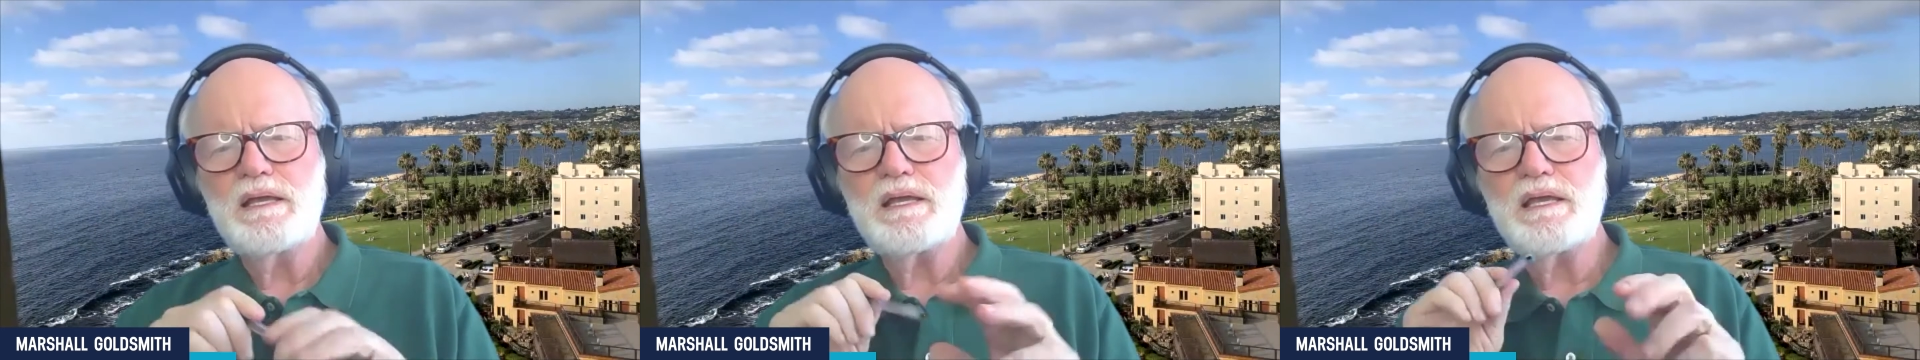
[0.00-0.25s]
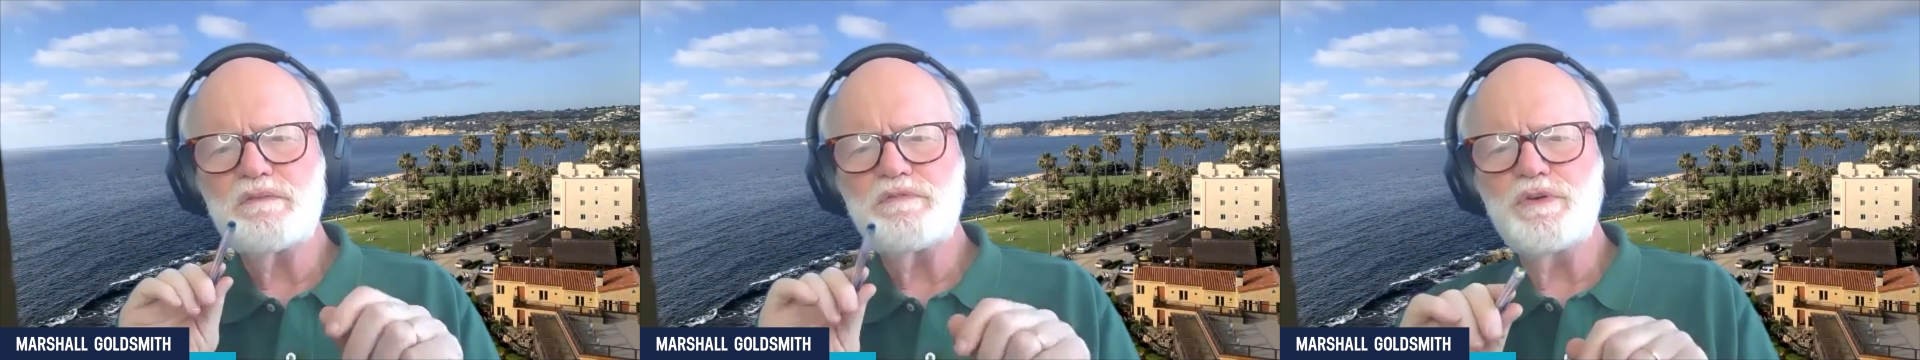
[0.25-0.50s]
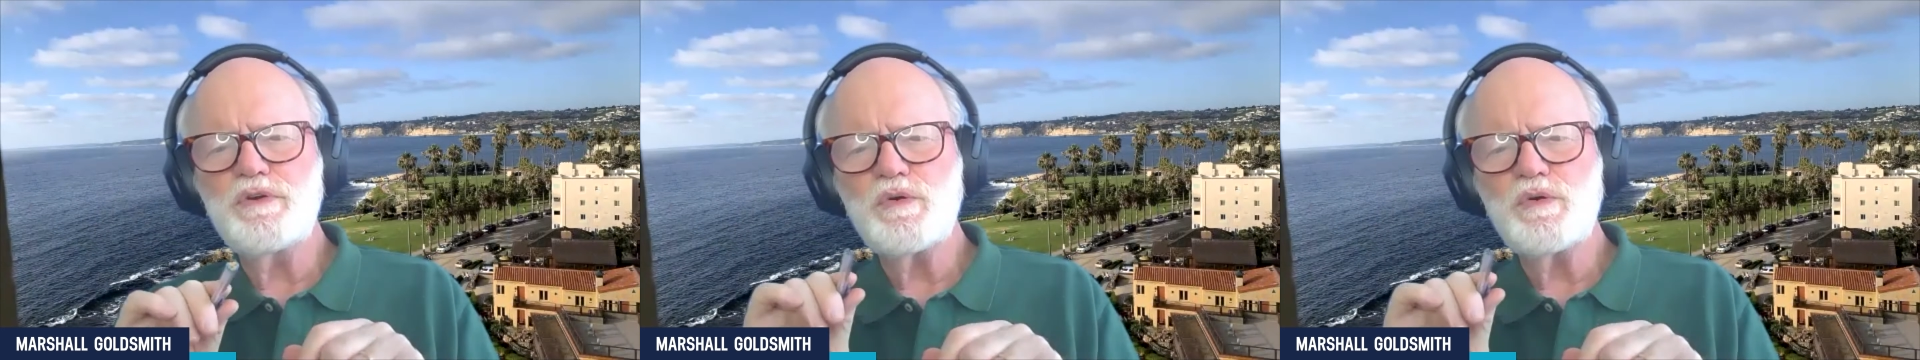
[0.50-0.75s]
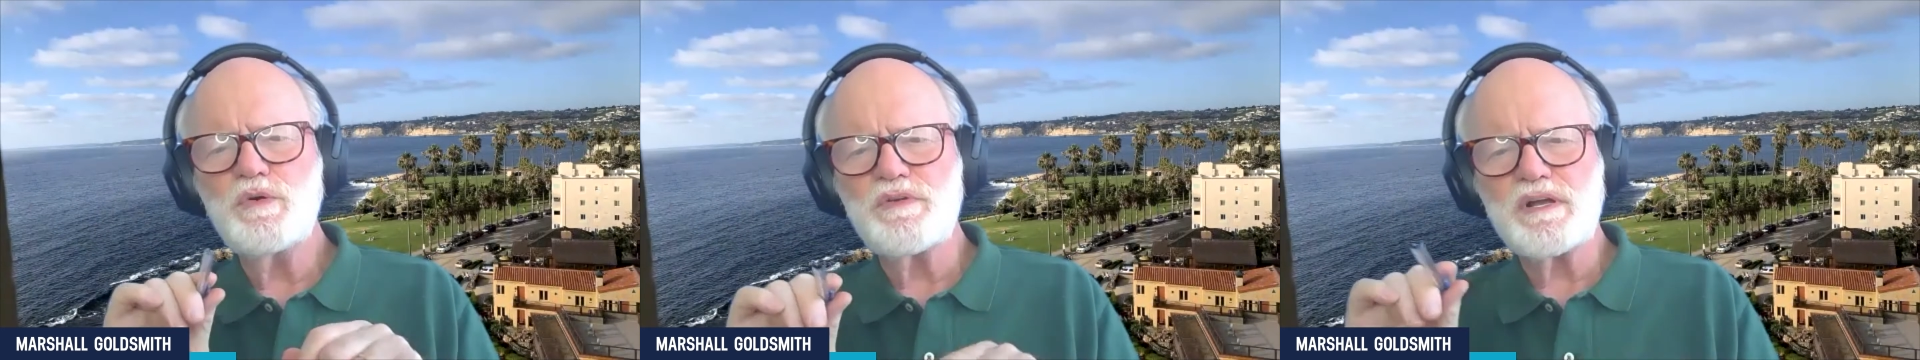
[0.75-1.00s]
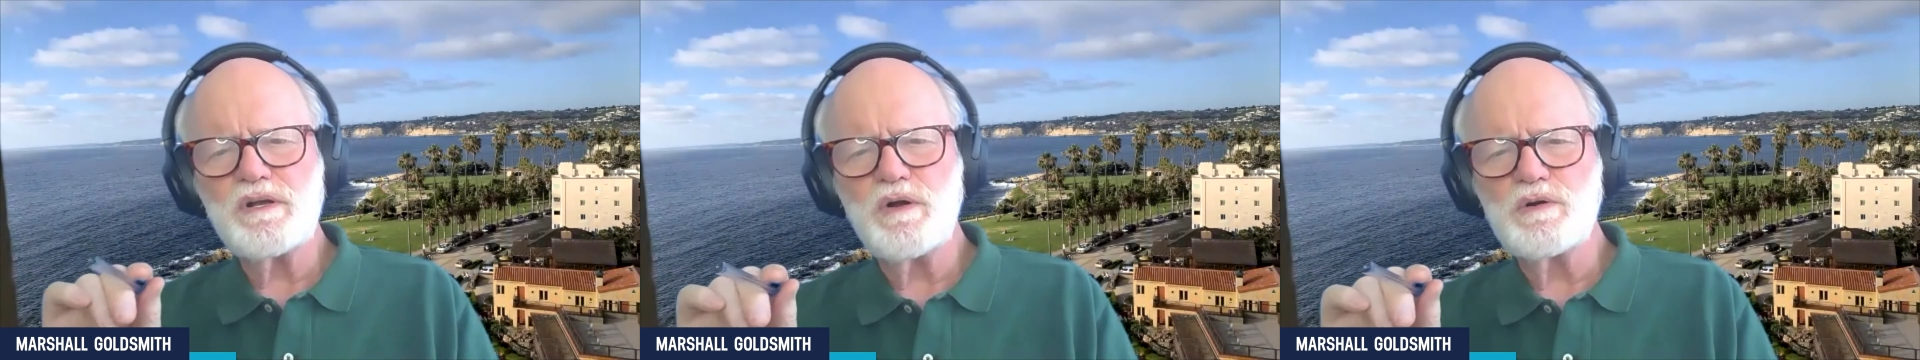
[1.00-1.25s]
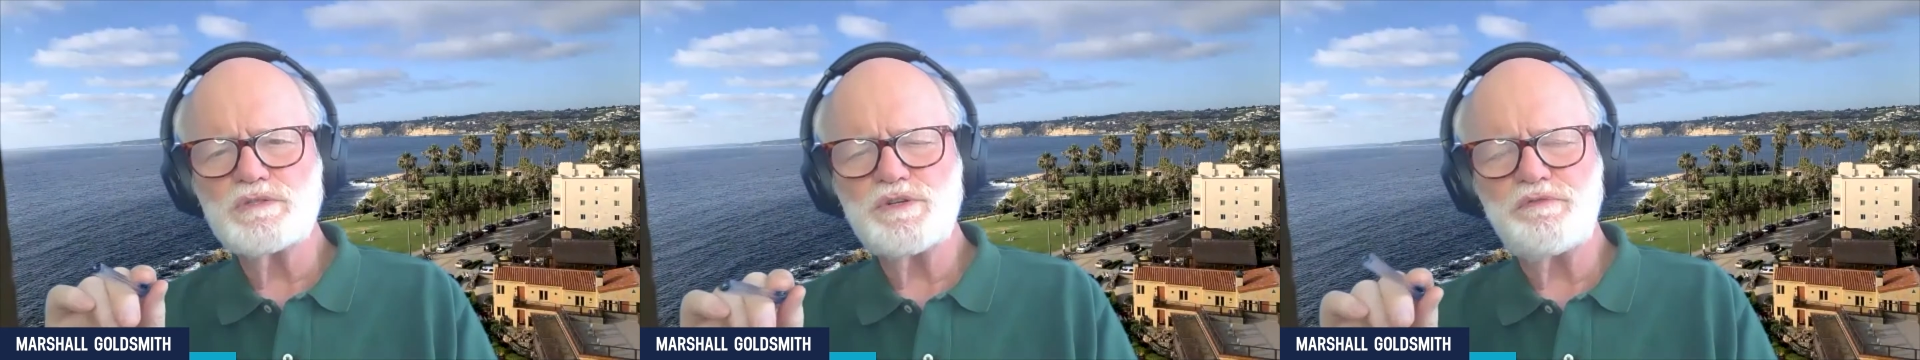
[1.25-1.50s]
If you were the
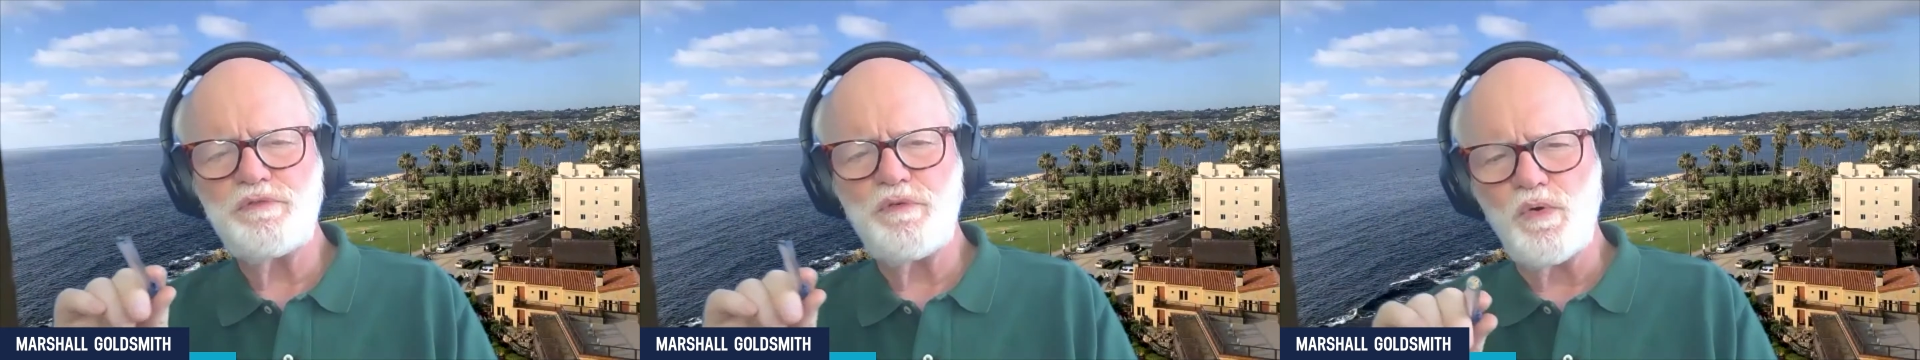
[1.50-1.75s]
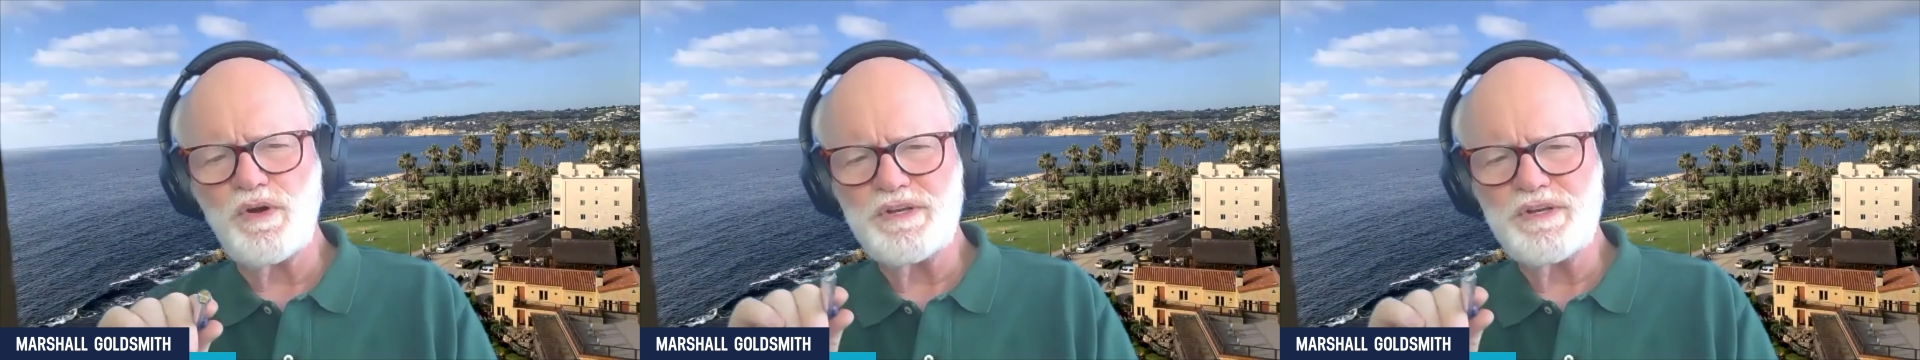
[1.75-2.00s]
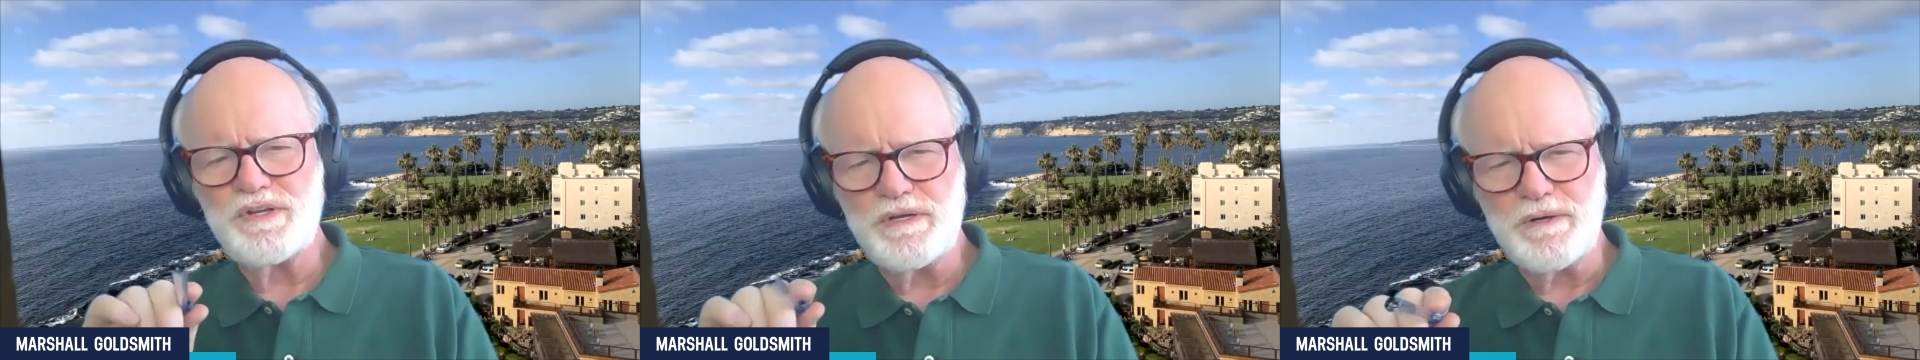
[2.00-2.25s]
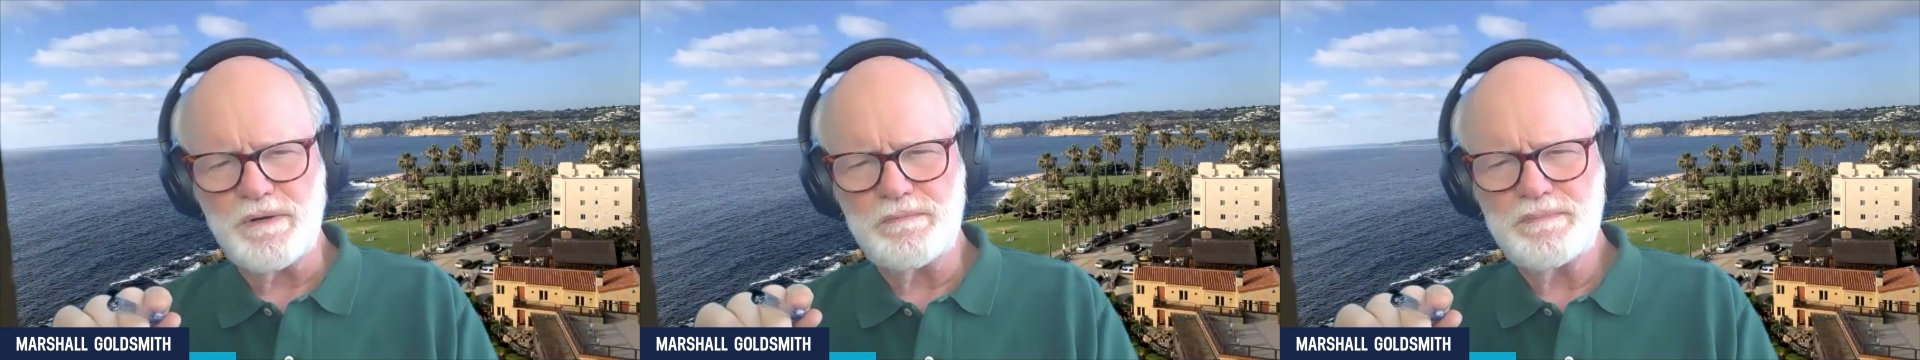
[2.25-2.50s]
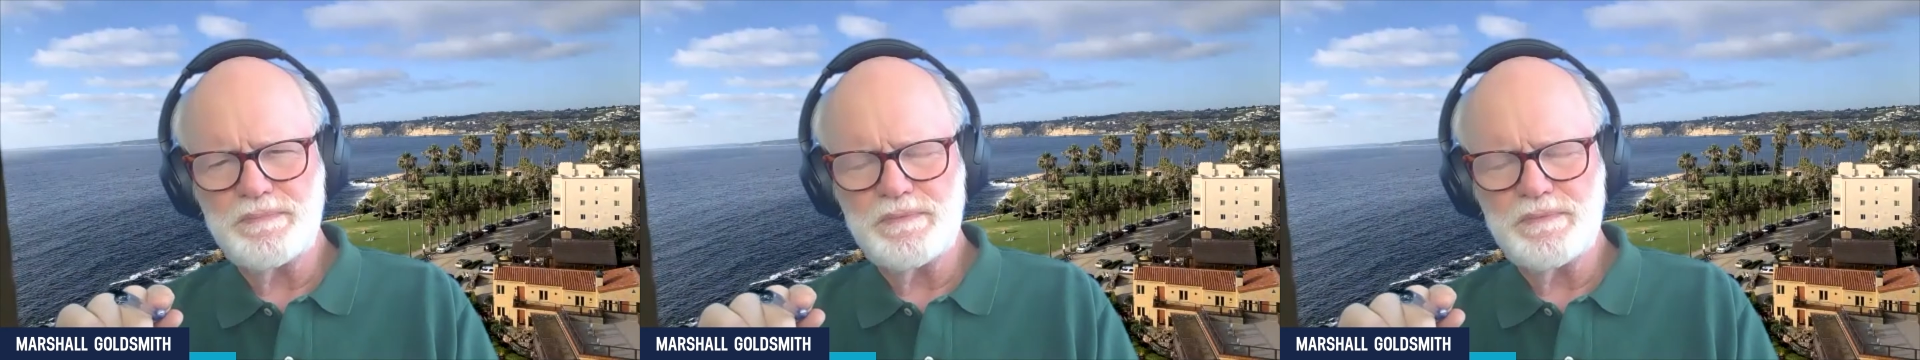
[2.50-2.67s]
coach for you,